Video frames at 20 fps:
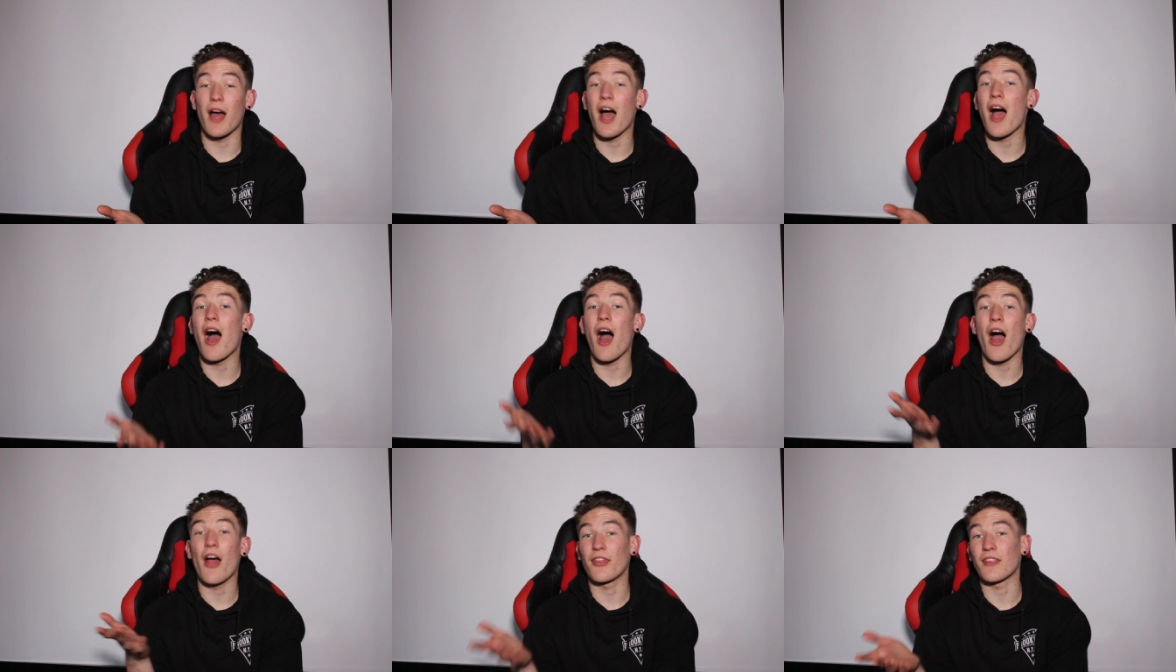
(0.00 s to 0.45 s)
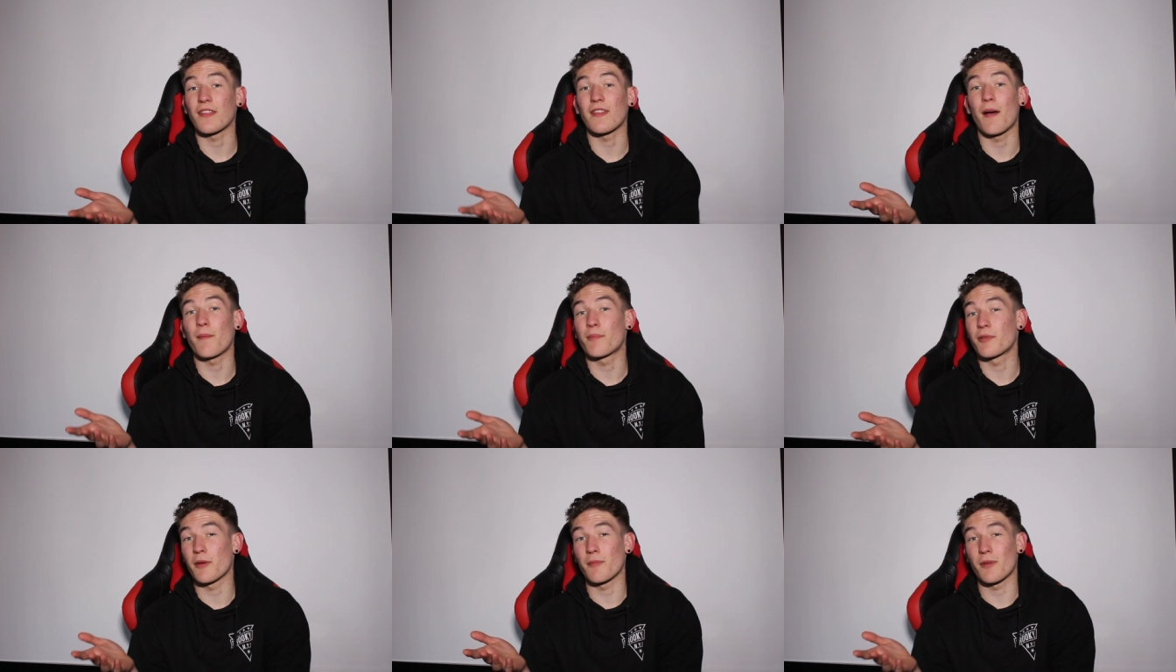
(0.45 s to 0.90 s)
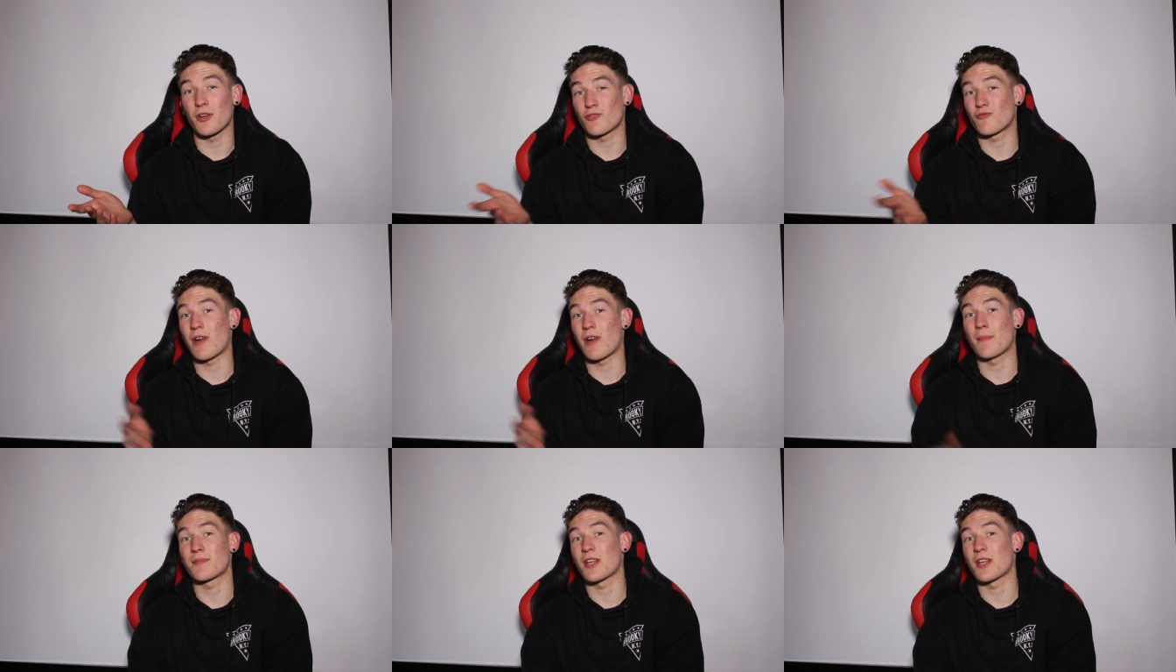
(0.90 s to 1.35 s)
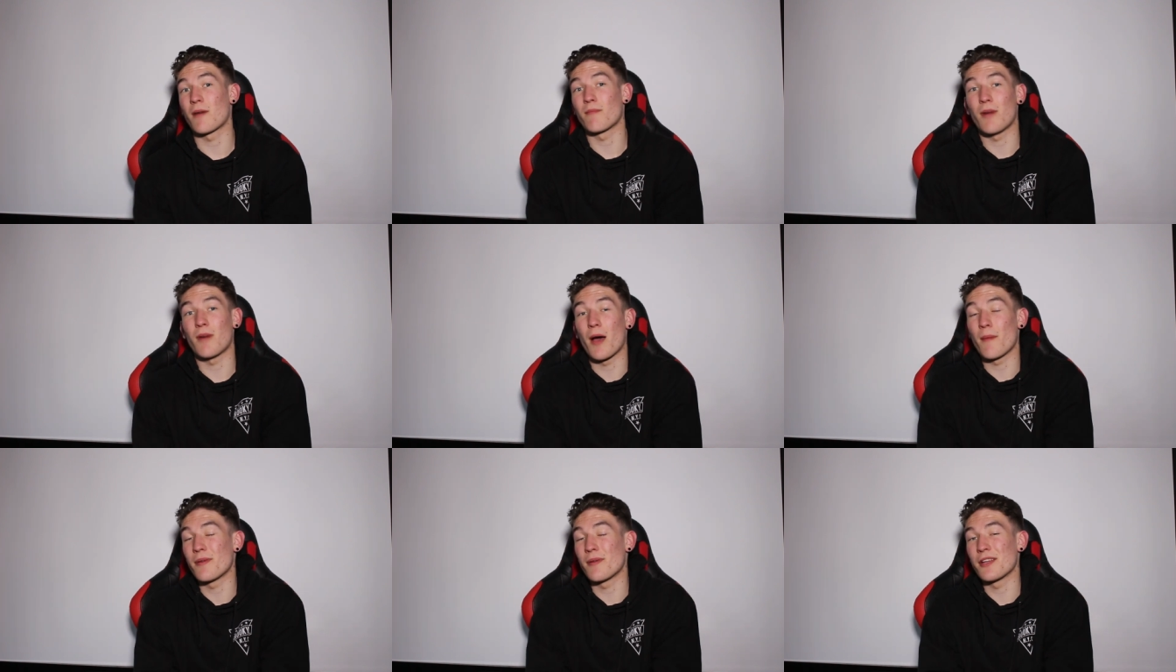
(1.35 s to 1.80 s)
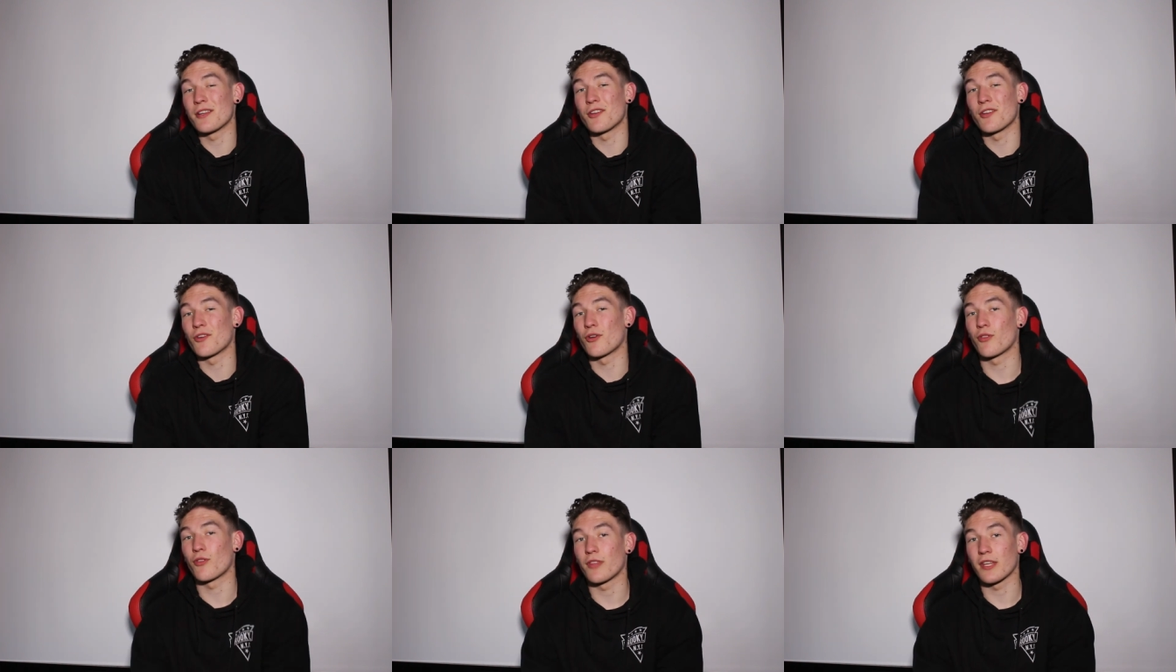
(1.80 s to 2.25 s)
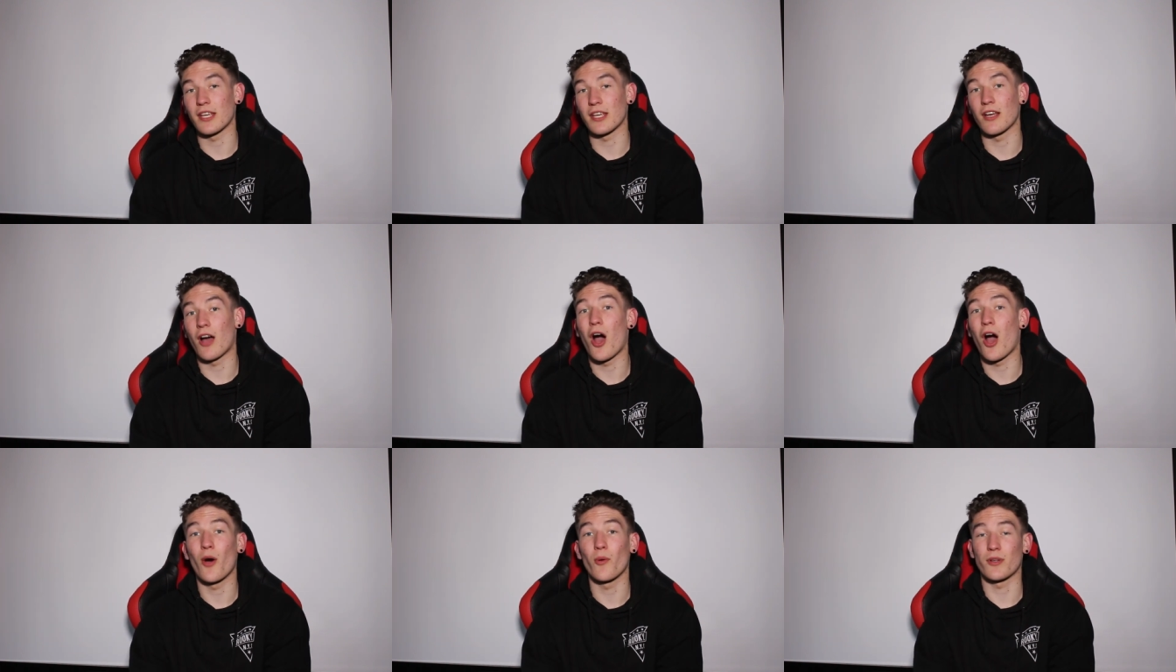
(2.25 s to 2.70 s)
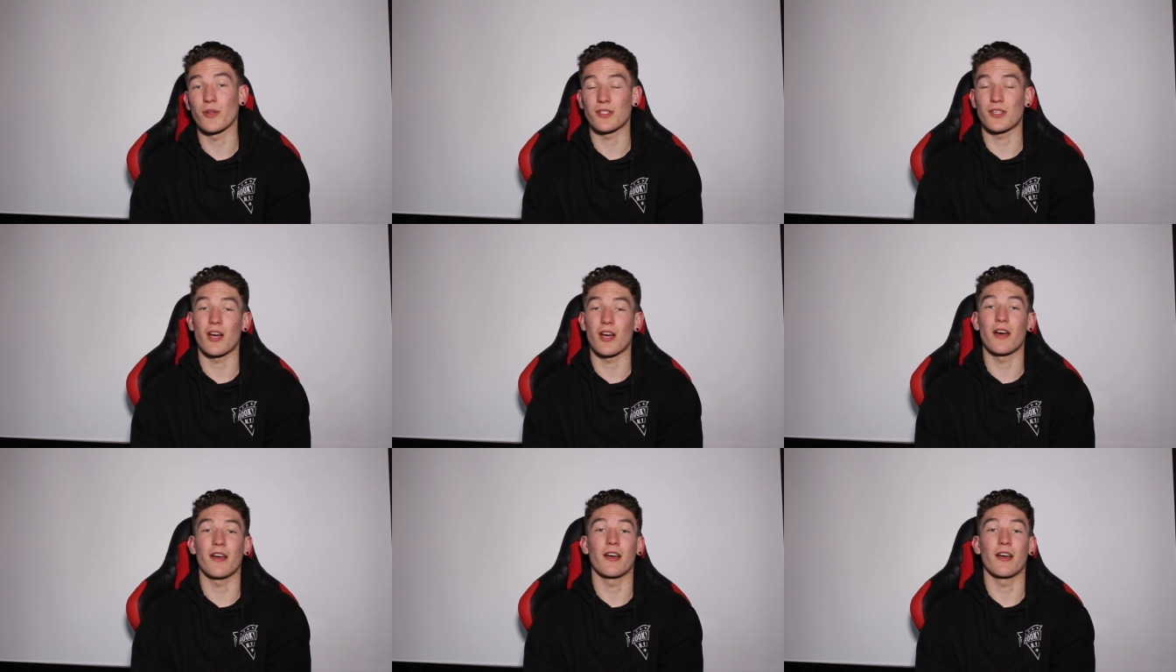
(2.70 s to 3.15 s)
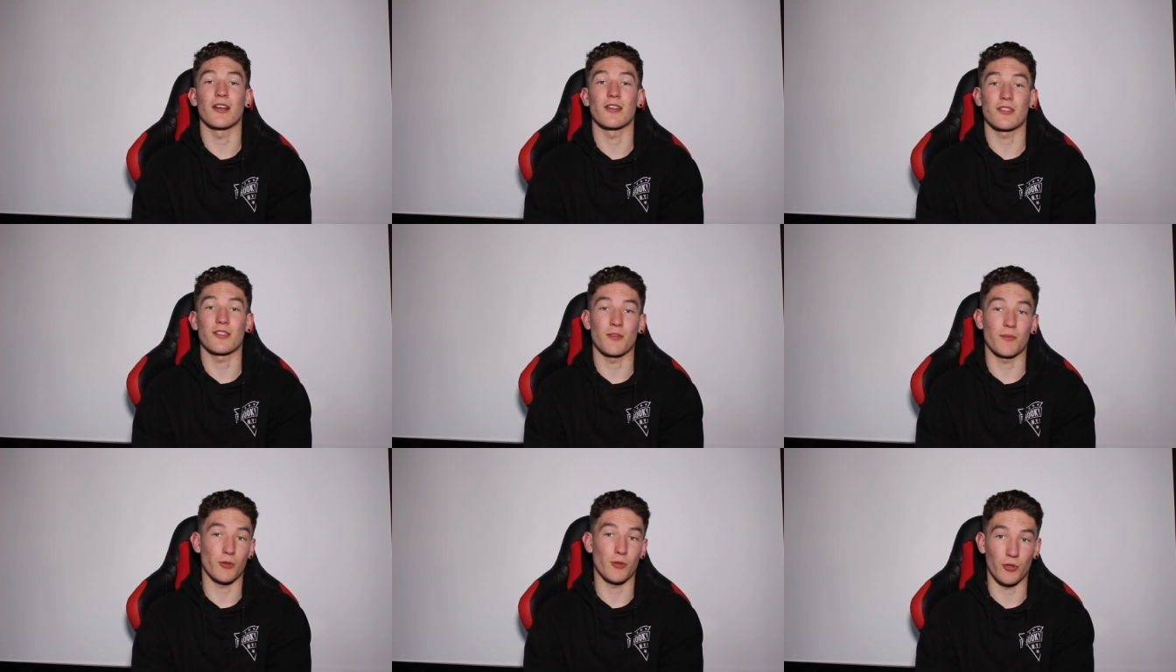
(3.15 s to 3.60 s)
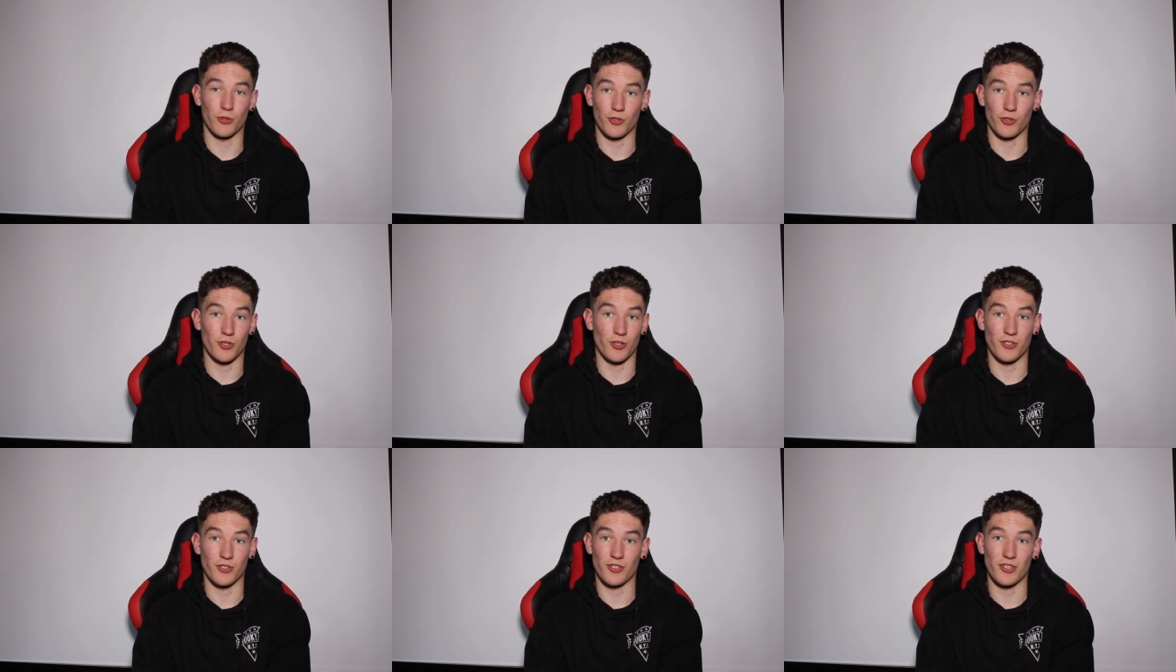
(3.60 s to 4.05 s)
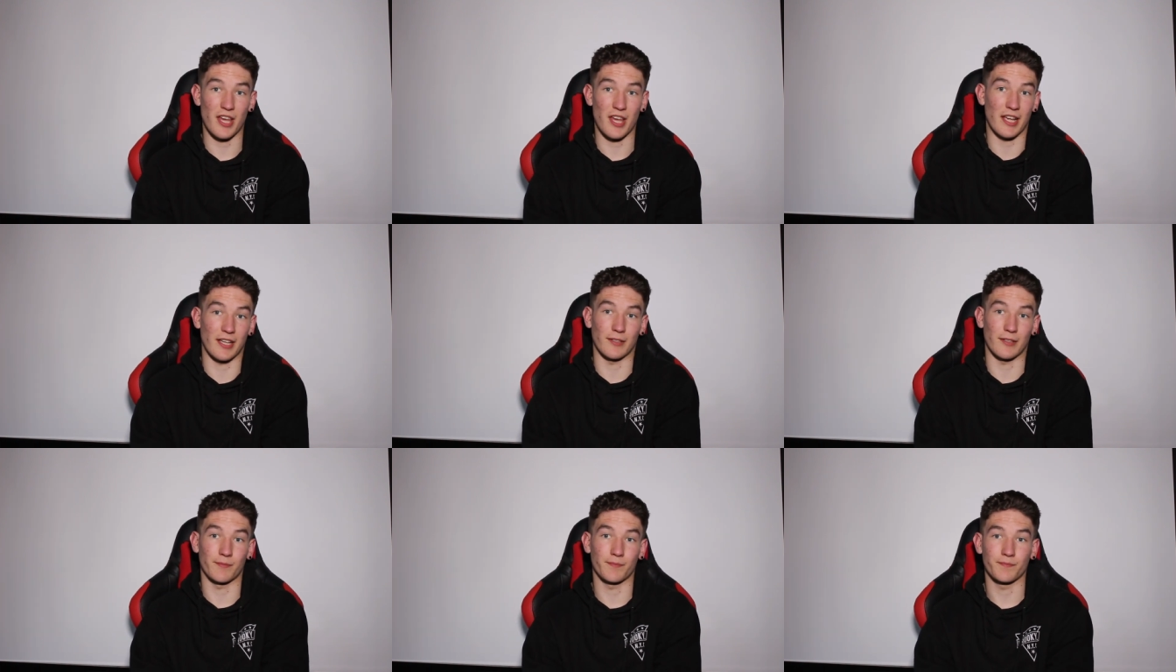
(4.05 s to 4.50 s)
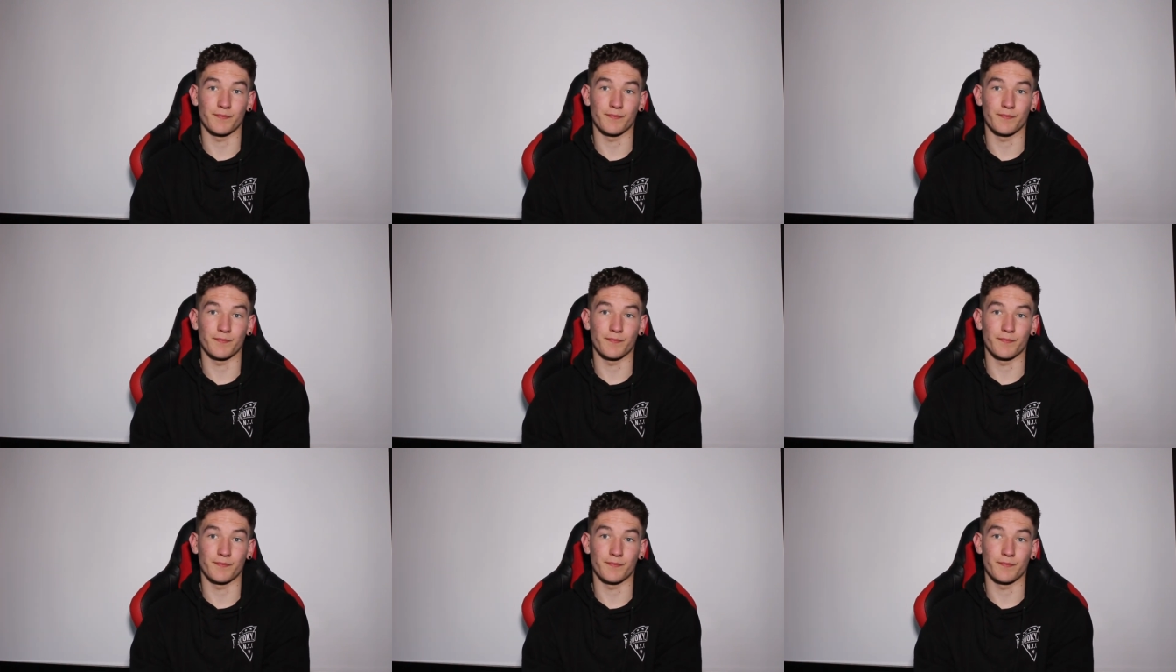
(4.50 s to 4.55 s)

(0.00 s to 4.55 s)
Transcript: that, I think that pretty much wraps up my opinion on the whole entire subconscious thing.